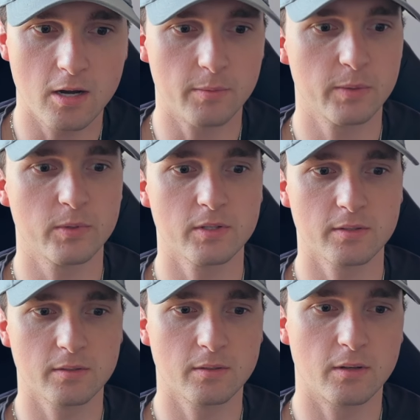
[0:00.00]
It
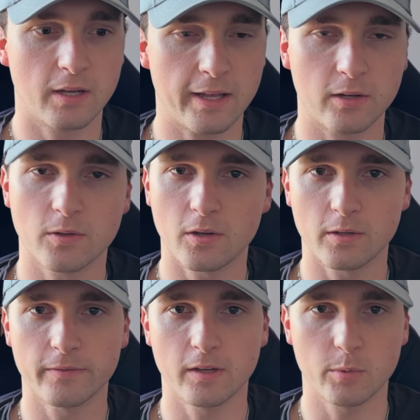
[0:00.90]
was held
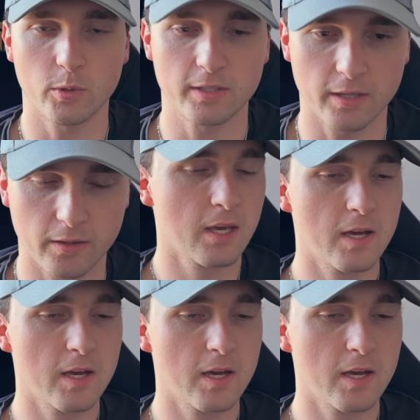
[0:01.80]
on February 10th.